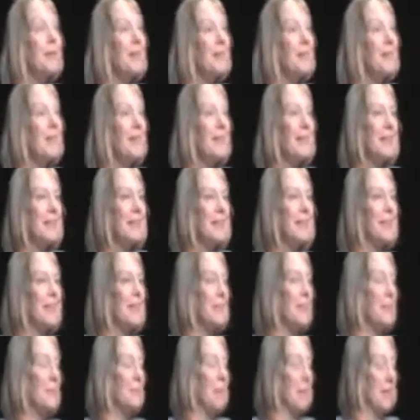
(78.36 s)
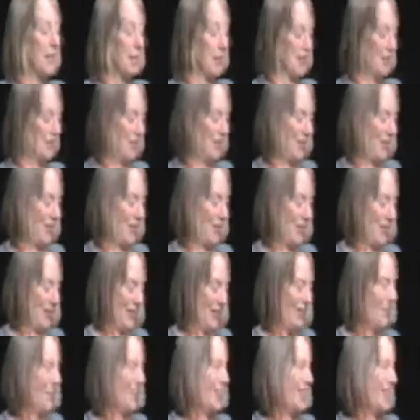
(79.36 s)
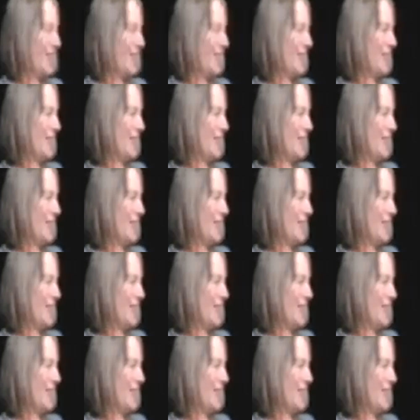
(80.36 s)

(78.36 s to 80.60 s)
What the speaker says: Hello. Do you want